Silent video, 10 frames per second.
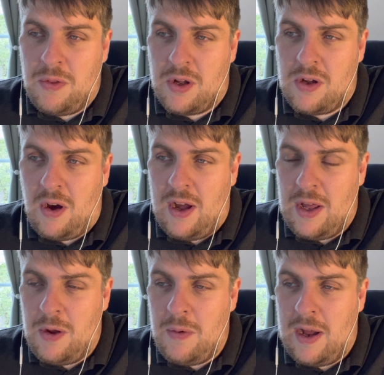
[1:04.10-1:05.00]
guy
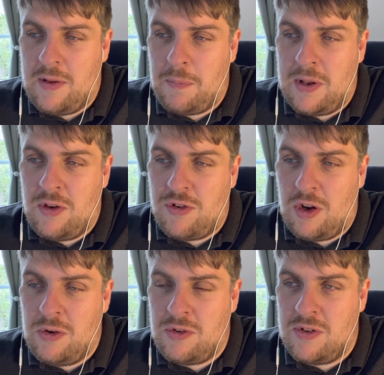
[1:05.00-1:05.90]
who has been
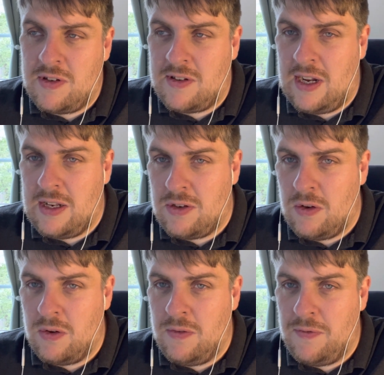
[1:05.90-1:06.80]
chosen to take
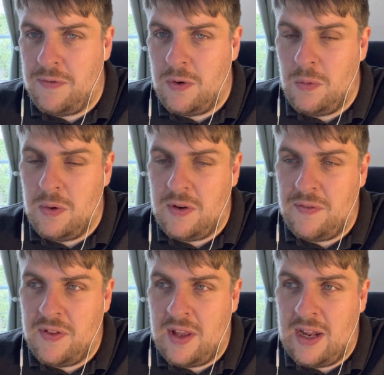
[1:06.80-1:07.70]
Tottenham forward
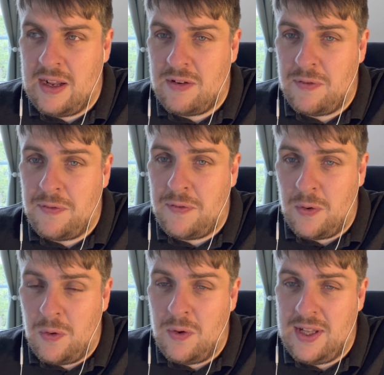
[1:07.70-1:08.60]
for the next
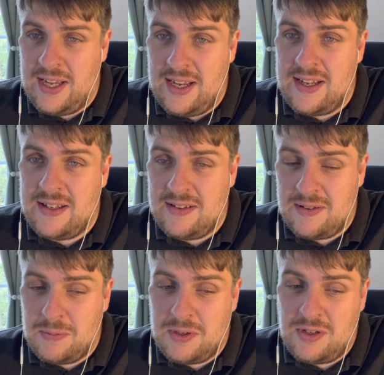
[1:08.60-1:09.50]
4
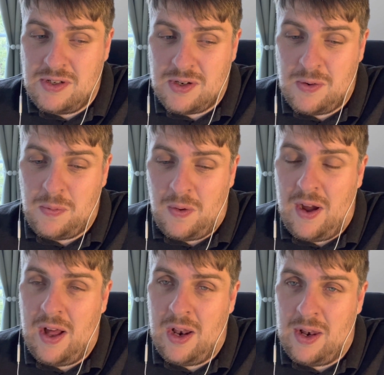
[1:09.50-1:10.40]
years, which is
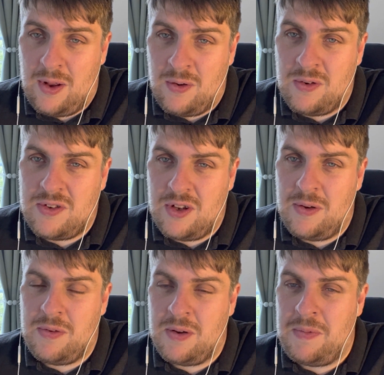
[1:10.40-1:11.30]
quite a
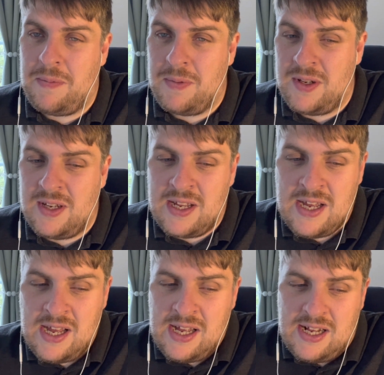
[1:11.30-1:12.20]
long-term commitment,
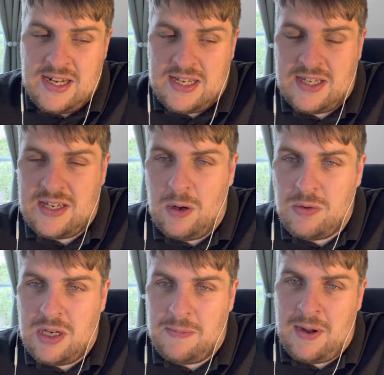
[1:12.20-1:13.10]
is the
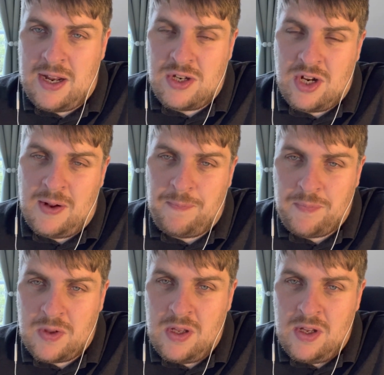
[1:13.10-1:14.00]
Celtic manager,
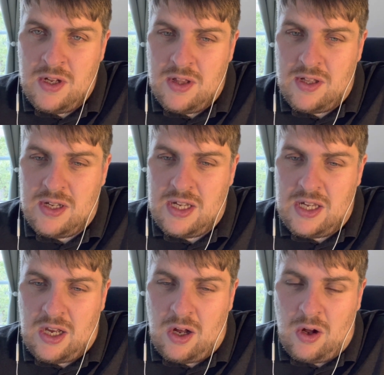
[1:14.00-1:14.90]
the
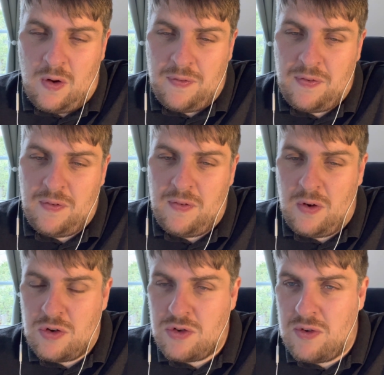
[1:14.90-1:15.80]
half
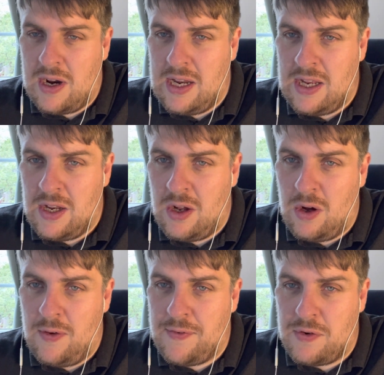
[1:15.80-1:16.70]
Australian,
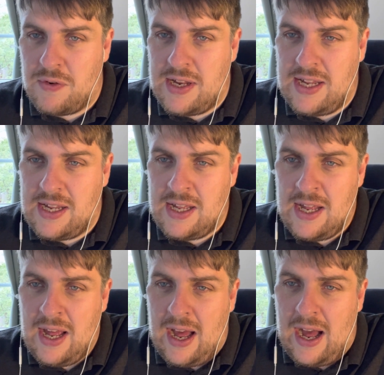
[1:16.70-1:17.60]
half Greek,
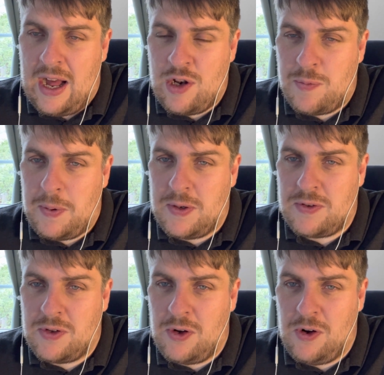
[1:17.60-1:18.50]
Ange
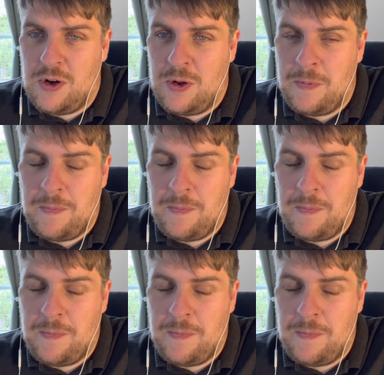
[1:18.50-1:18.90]
Postecoglu.